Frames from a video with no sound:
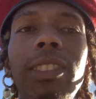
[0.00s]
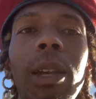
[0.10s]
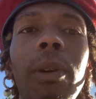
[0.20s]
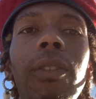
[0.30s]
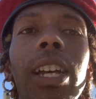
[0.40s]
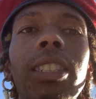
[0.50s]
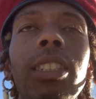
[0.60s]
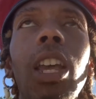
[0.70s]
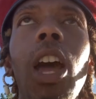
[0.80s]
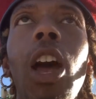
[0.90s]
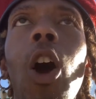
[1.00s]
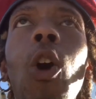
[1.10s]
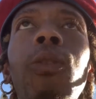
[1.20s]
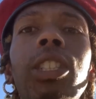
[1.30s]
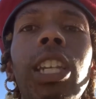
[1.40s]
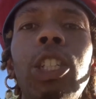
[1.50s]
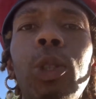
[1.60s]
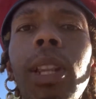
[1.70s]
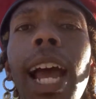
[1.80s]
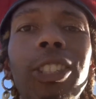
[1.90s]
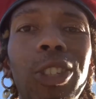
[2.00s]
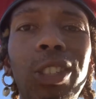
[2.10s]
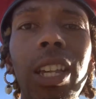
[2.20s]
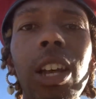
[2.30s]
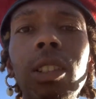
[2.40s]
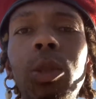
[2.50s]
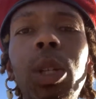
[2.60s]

Some of us over-sexualize ourselves.